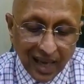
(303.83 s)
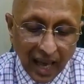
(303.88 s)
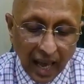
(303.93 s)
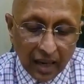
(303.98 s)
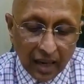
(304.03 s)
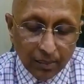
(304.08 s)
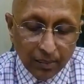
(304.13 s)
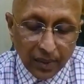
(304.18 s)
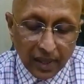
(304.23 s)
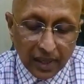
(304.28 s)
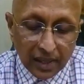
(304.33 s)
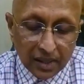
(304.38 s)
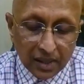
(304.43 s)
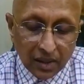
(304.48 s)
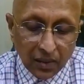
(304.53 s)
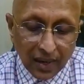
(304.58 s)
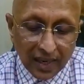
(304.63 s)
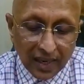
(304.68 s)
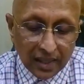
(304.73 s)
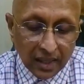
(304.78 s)
can bring
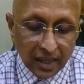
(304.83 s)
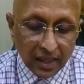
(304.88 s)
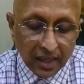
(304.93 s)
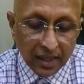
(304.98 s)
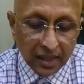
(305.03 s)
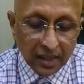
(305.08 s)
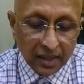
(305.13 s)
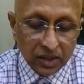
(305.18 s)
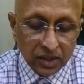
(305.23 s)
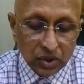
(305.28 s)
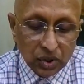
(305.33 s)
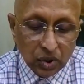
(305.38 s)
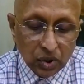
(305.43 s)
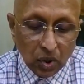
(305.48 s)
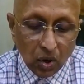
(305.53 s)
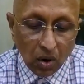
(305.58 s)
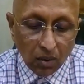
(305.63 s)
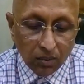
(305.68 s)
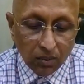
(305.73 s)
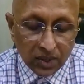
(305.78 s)
the vital energy
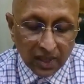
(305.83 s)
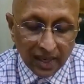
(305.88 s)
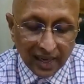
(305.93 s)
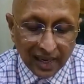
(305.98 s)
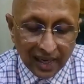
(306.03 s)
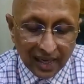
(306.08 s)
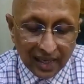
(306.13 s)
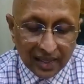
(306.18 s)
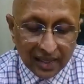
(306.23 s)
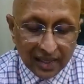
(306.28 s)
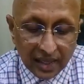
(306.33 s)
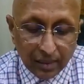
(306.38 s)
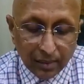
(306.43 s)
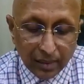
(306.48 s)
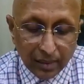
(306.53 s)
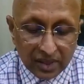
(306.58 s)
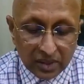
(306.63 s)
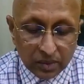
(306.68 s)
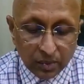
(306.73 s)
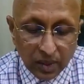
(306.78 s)
of the healthy
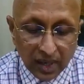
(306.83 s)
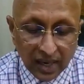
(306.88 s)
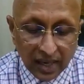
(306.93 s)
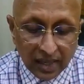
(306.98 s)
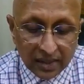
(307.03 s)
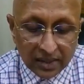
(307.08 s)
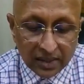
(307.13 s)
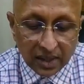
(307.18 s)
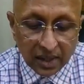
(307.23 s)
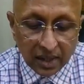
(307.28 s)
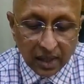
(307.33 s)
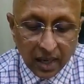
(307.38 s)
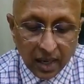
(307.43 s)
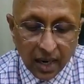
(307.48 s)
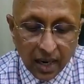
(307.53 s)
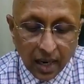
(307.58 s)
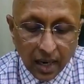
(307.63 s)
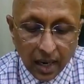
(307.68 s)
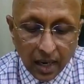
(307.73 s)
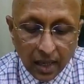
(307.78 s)
mesmerizer
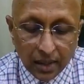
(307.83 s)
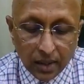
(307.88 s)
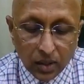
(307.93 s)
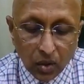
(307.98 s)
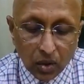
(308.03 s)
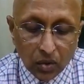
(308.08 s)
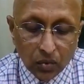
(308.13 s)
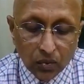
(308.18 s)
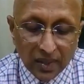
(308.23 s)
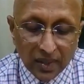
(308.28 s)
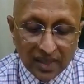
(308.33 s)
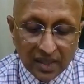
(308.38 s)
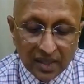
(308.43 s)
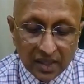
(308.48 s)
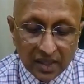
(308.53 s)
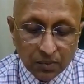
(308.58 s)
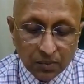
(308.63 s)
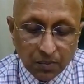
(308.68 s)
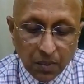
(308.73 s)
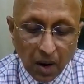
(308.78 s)
endowed with
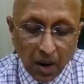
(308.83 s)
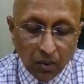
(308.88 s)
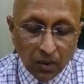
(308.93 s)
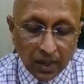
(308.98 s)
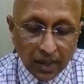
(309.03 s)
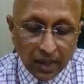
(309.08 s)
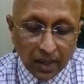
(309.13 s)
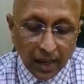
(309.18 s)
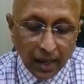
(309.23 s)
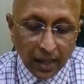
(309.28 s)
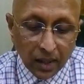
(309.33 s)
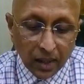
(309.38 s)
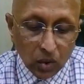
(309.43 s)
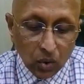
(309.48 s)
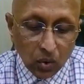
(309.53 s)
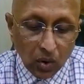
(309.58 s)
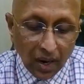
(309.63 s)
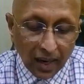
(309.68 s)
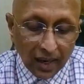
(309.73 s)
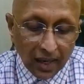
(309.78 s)
this power
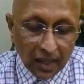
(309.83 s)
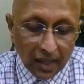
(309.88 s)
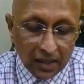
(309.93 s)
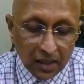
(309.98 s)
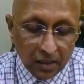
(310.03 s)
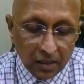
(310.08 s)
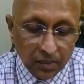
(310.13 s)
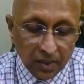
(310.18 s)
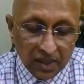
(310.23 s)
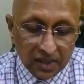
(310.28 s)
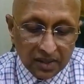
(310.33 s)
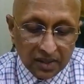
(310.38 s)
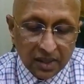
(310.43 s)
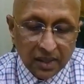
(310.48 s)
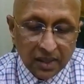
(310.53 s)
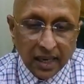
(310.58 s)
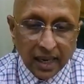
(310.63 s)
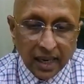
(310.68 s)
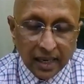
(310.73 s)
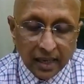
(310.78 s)
into another
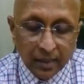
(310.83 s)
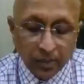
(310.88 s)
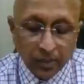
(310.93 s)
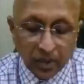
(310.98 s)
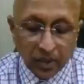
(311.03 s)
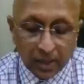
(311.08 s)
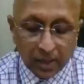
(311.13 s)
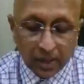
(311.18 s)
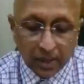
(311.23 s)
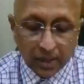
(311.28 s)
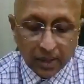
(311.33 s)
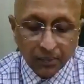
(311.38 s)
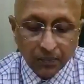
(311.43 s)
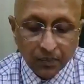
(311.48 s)
person dynamically.